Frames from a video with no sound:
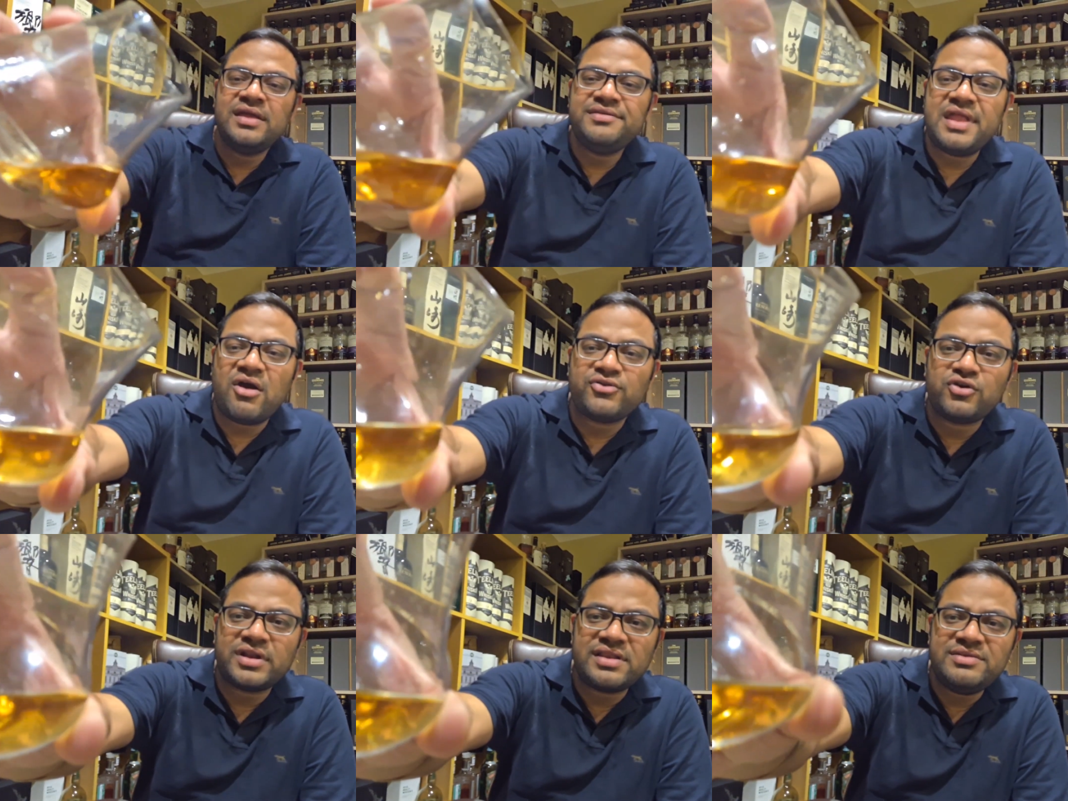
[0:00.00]
Now, it's
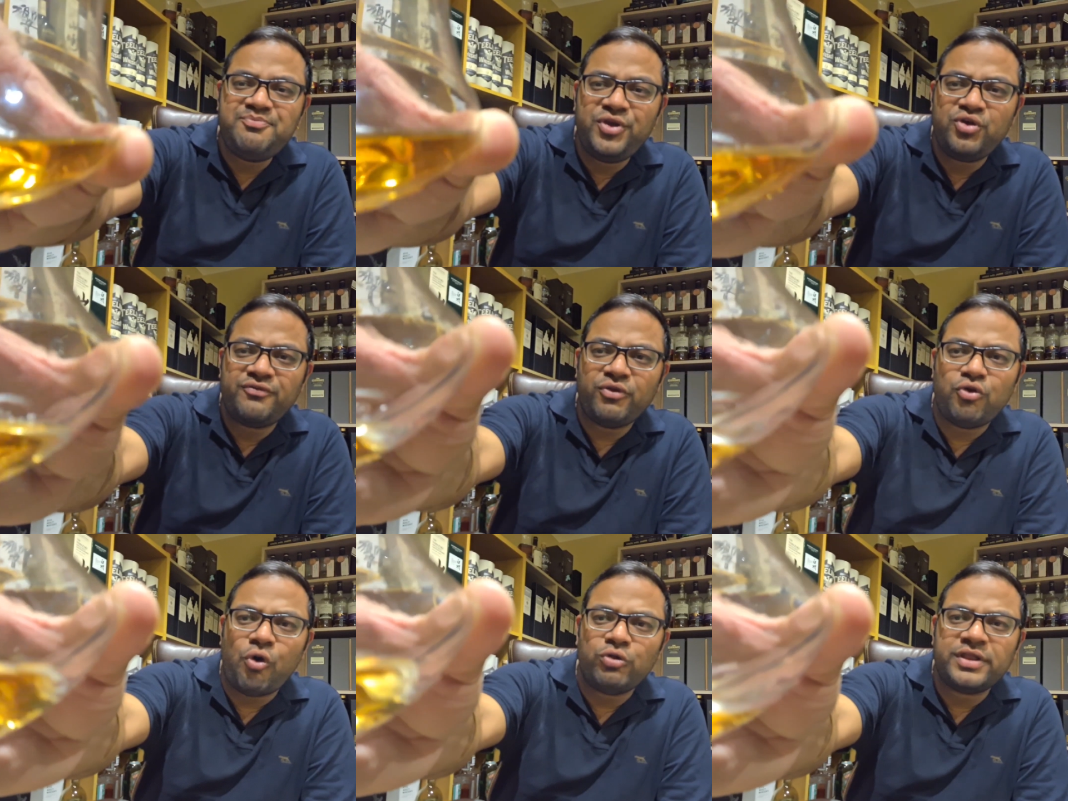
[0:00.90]
got a beautiful
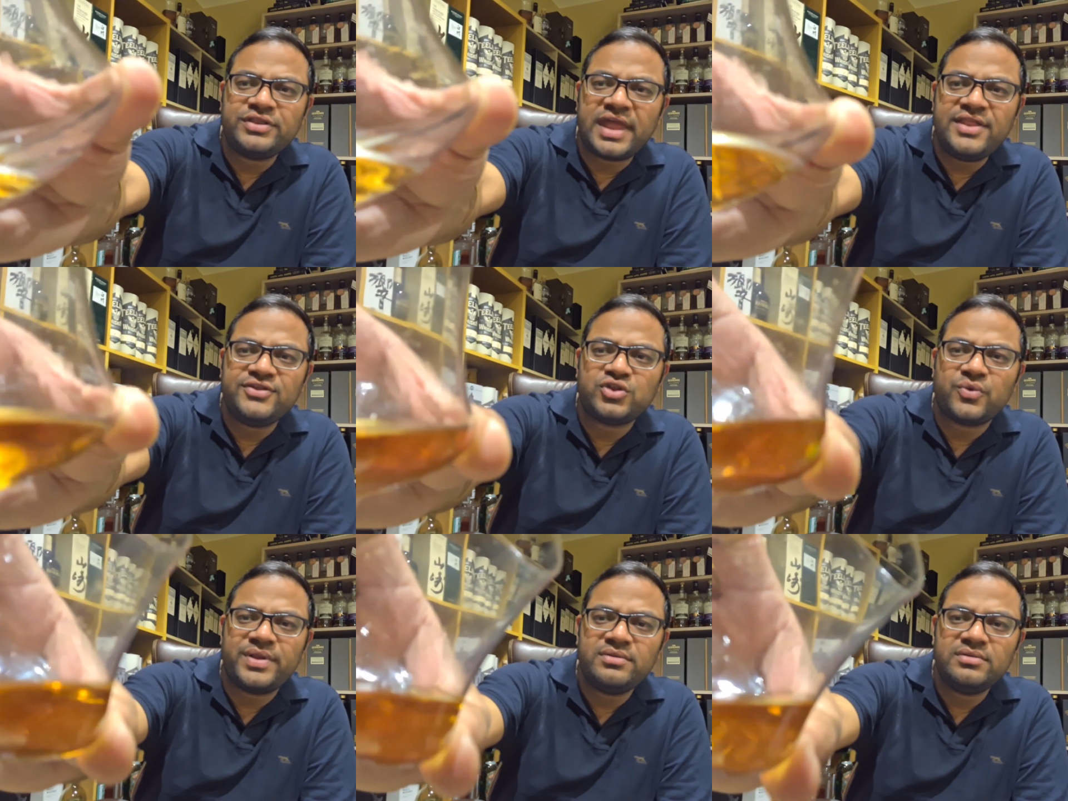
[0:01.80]
golden tinge to it,